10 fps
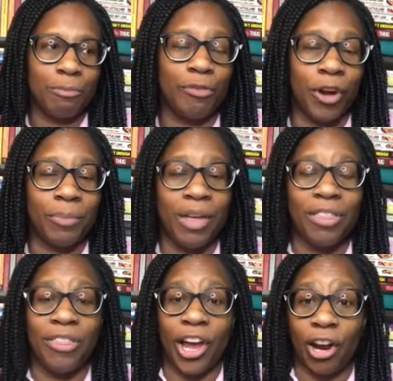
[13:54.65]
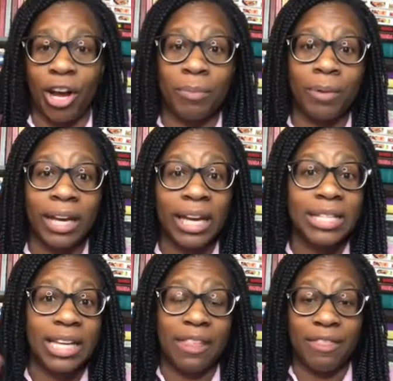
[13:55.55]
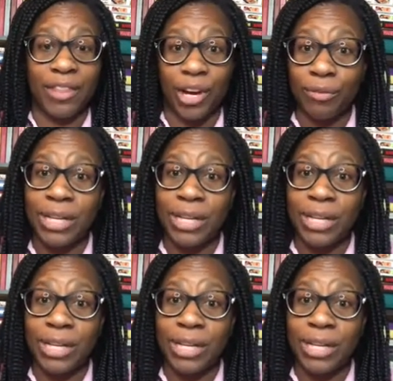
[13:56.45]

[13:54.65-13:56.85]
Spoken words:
from their upbringings and their